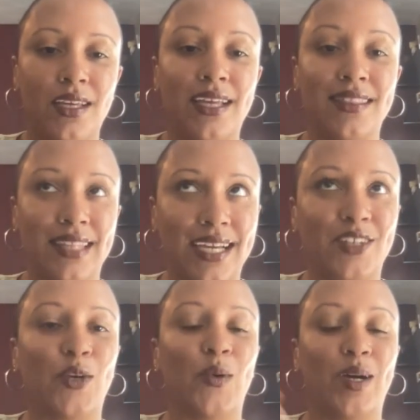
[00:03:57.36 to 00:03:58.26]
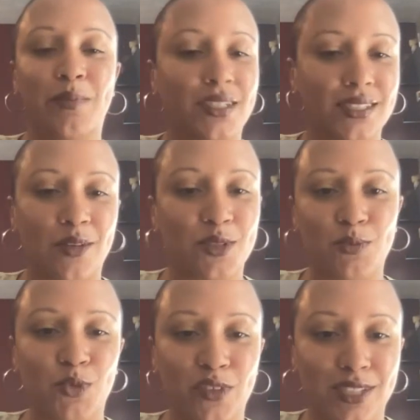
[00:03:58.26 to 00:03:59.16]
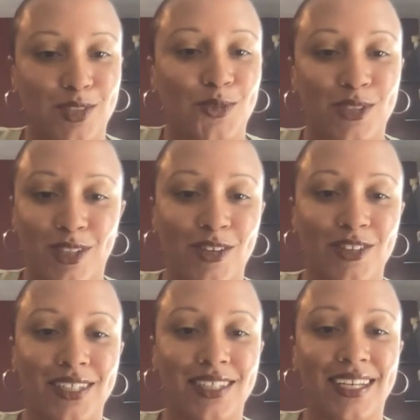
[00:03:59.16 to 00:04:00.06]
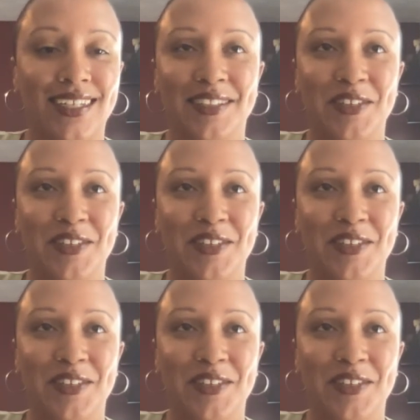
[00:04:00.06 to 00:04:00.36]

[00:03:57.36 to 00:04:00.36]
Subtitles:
and then go up because I was moving so slowly. And in New